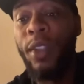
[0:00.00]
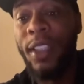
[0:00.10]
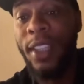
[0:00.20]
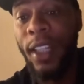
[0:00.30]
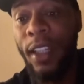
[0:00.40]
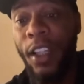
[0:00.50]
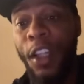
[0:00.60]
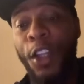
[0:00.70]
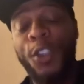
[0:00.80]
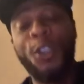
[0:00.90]
with this nigga.
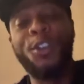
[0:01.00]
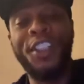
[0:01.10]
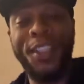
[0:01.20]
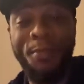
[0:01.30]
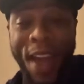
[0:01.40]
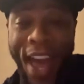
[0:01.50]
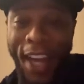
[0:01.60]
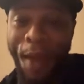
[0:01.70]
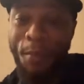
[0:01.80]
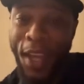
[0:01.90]
So she's
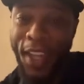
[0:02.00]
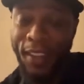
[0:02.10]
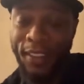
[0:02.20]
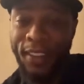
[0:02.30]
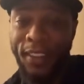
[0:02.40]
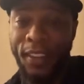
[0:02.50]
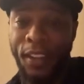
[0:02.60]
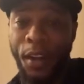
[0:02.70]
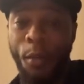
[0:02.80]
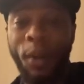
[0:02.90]
mad at me
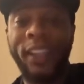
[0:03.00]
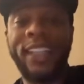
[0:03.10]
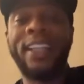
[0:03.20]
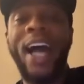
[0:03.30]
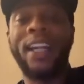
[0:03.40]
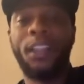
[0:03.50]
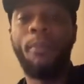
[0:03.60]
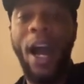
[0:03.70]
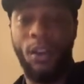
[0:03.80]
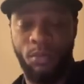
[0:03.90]
because I knocked
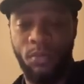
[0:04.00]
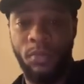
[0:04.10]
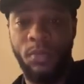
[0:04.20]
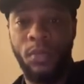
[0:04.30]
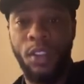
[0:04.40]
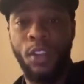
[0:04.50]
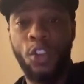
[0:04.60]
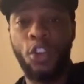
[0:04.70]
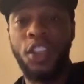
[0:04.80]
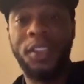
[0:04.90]
him out.
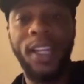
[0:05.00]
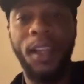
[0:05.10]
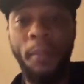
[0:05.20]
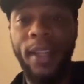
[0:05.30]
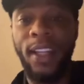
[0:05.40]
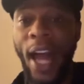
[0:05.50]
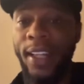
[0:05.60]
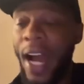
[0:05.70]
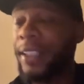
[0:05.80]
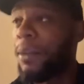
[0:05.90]
So she's telling me that
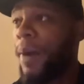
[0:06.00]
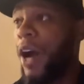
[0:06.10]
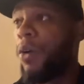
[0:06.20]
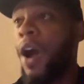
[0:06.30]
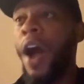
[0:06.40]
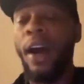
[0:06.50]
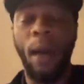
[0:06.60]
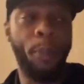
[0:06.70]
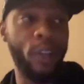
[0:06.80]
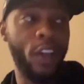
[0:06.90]
I knocked him out.
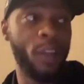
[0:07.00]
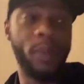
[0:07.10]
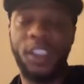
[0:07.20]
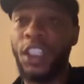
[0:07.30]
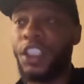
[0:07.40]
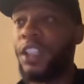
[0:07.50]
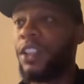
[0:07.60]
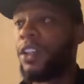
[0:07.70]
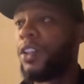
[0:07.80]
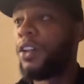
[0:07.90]
I put her in a
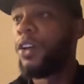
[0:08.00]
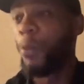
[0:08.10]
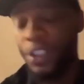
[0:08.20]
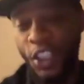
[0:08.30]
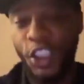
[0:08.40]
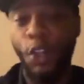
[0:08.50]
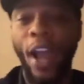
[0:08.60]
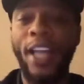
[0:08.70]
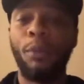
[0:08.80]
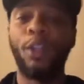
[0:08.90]
position where she still
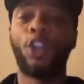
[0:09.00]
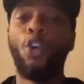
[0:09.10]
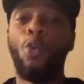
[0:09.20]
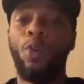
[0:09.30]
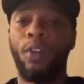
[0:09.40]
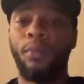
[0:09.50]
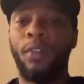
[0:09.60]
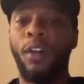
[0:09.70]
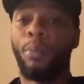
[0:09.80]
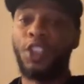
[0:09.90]
had to be cool with him.
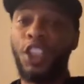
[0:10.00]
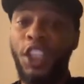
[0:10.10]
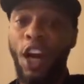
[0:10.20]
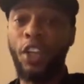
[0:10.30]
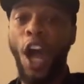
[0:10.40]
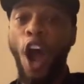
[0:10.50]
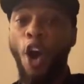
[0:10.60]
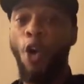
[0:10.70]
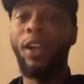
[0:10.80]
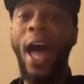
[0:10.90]
But she tell
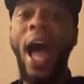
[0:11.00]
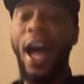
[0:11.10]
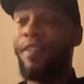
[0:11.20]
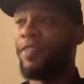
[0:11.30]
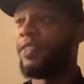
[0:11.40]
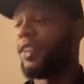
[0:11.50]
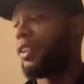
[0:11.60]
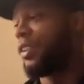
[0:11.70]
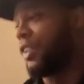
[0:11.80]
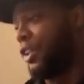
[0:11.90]
y'all on live,
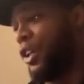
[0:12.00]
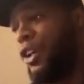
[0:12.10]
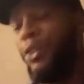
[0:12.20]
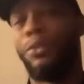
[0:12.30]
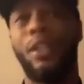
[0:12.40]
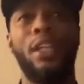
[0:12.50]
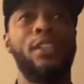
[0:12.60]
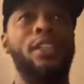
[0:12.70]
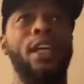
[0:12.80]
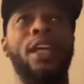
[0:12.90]
oh,
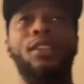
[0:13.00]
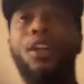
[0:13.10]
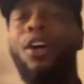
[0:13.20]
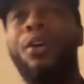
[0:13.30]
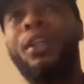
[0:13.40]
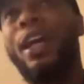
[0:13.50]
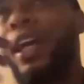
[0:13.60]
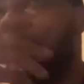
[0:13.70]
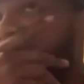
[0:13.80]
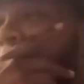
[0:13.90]
he's this. Oh,
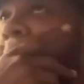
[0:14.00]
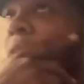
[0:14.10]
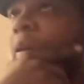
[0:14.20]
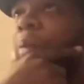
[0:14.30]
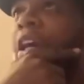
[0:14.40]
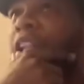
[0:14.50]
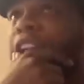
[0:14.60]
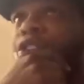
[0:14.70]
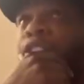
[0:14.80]
yeah. A man that